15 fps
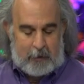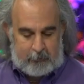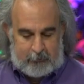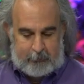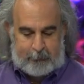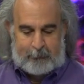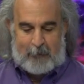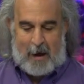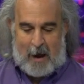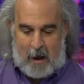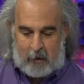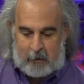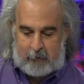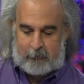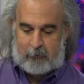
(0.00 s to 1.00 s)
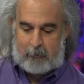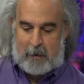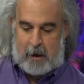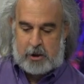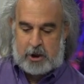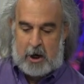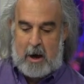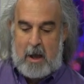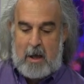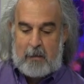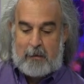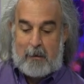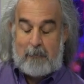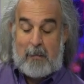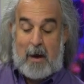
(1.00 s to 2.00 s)
as the file information
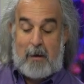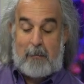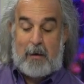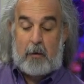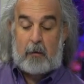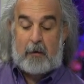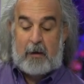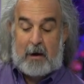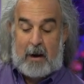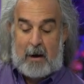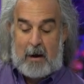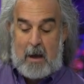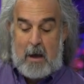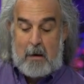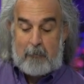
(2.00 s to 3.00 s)
that may be within it,